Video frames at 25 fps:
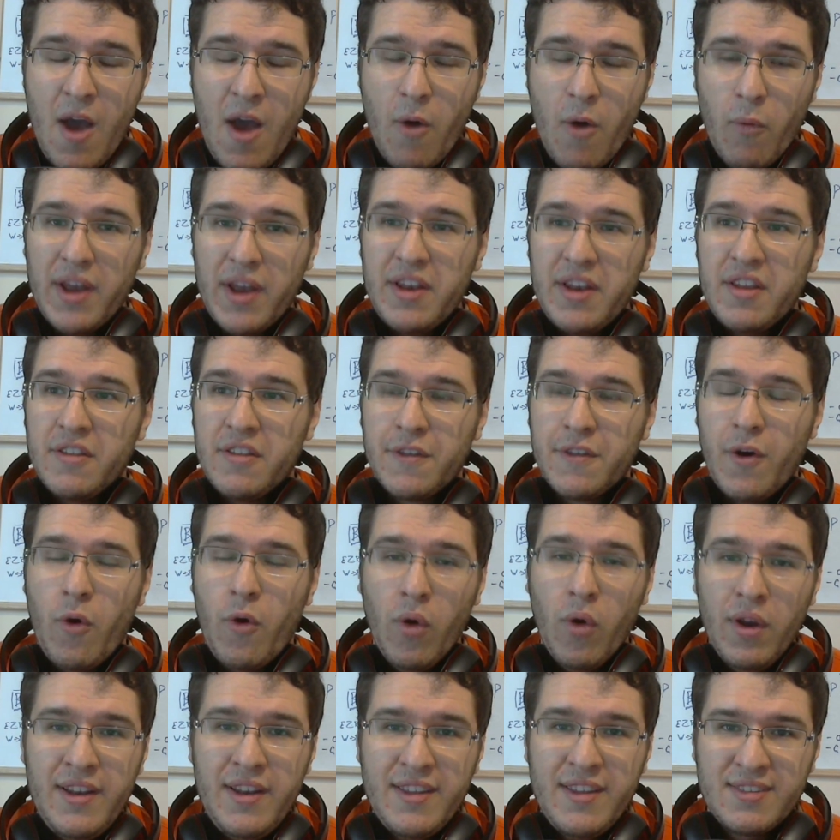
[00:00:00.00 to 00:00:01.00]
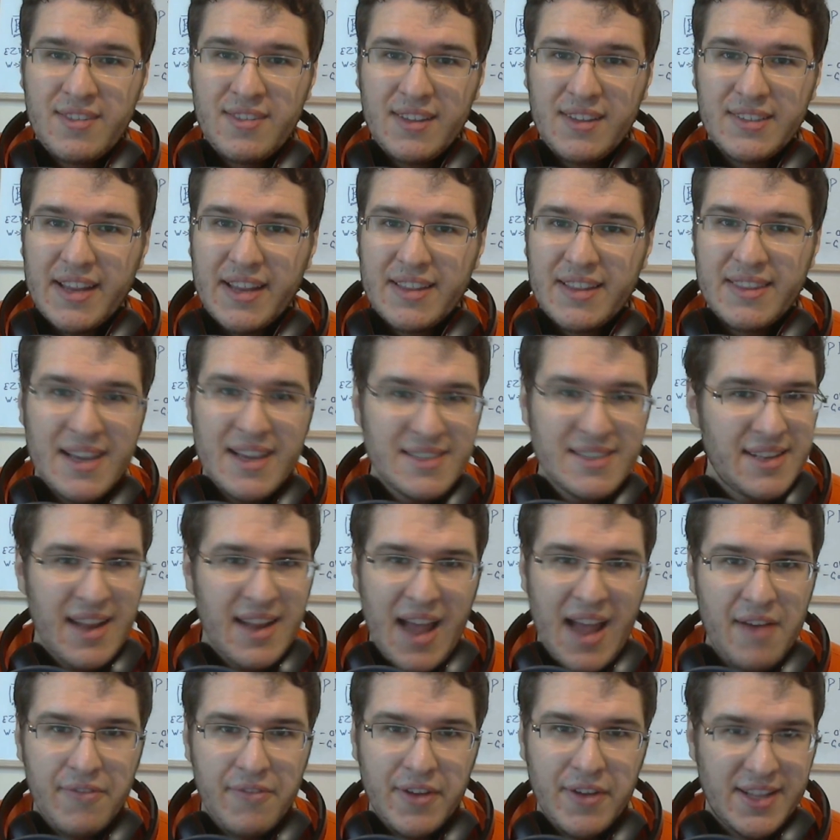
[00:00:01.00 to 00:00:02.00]
when the only thing that it doesn't
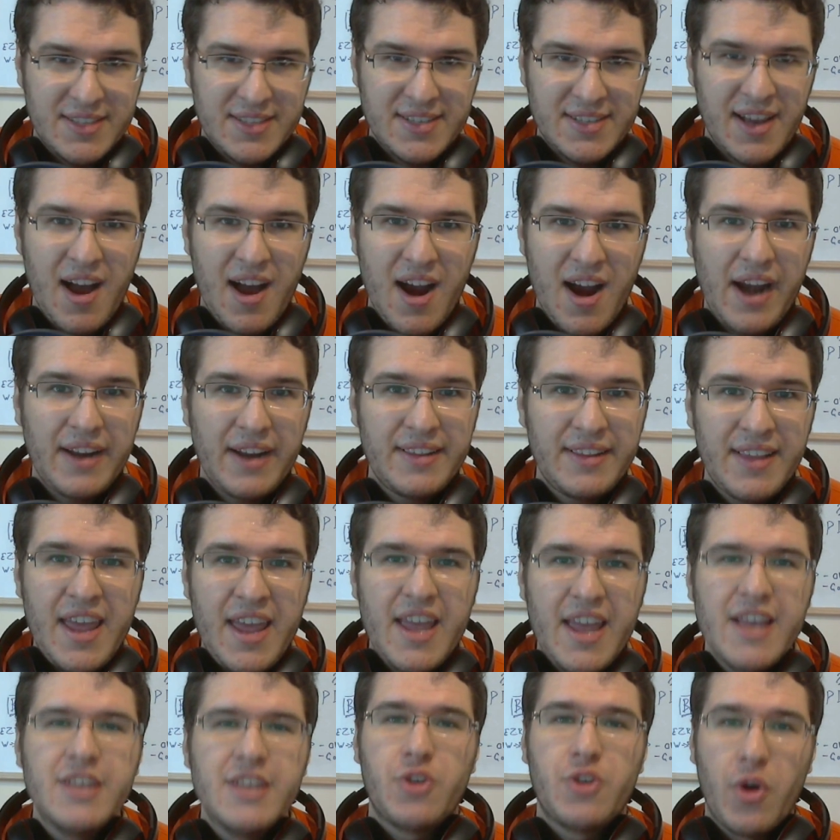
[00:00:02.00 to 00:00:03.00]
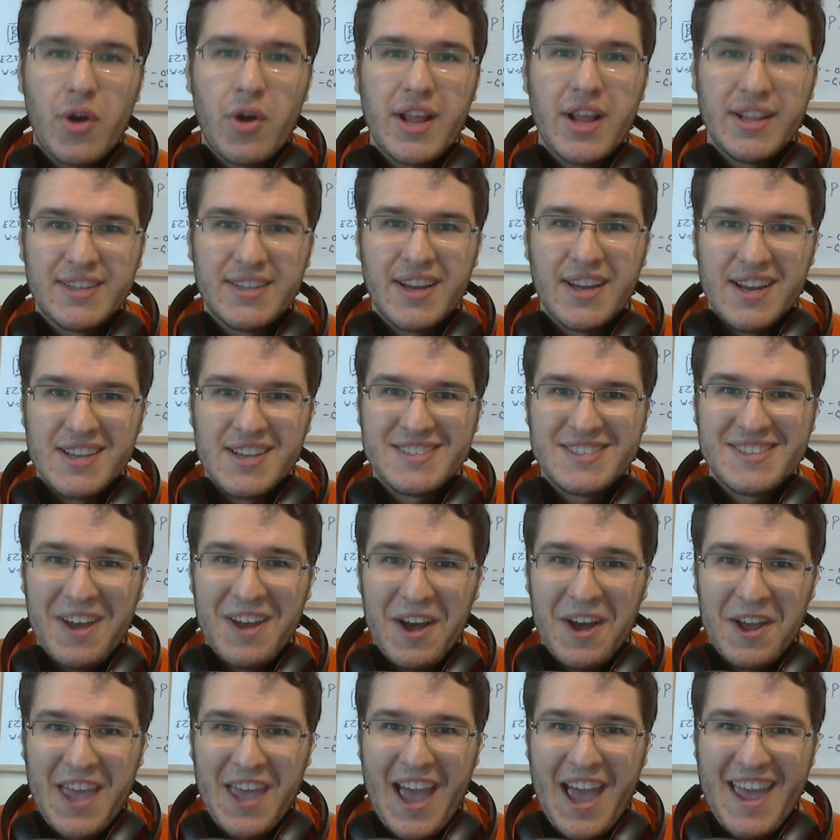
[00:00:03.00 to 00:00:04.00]
have in its heart is your interest,
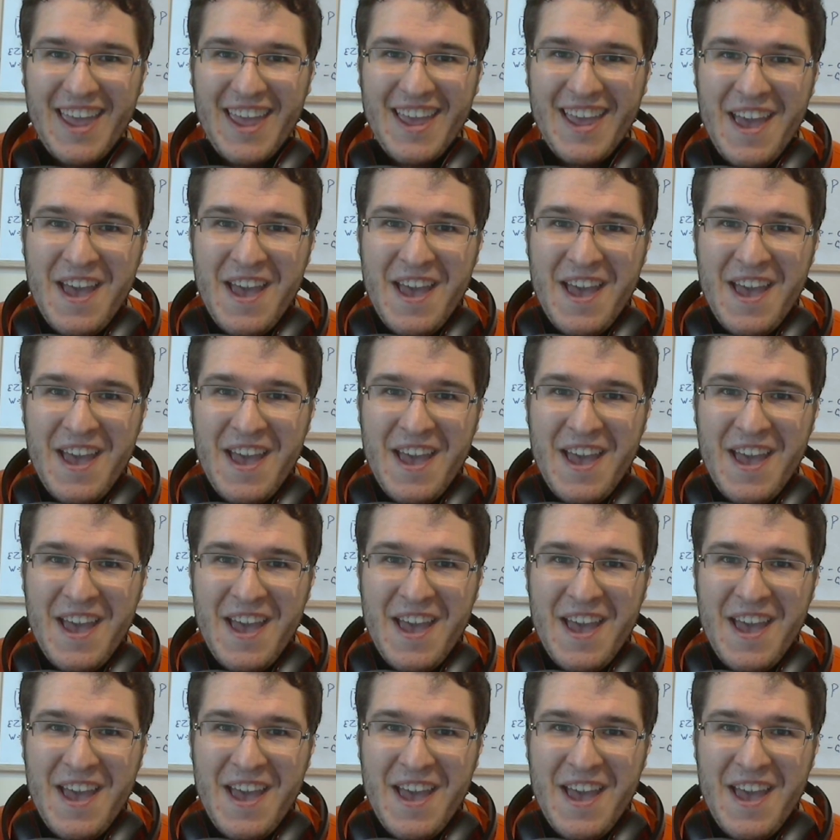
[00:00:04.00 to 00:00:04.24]
okay?